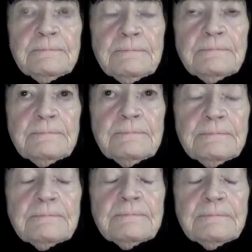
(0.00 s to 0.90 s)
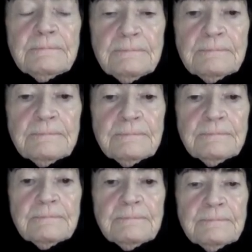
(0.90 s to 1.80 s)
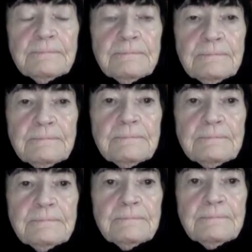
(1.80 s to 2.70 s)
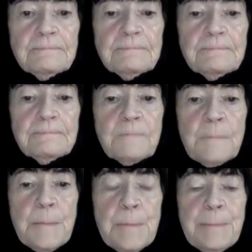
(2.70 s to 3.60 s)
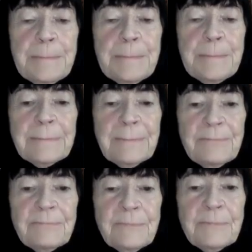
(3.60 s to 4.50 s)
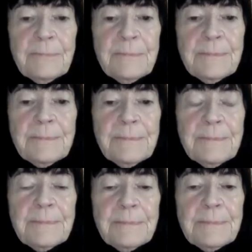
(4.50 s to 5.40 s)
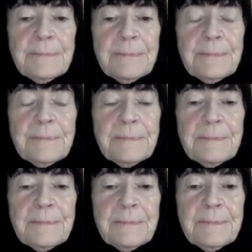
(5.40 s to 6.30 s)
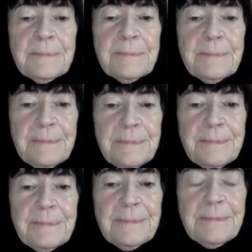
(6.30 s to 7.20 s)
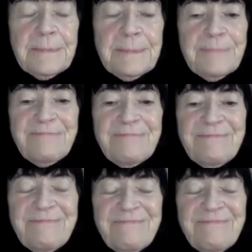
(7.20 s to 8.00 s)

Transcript: This person isn't speaking.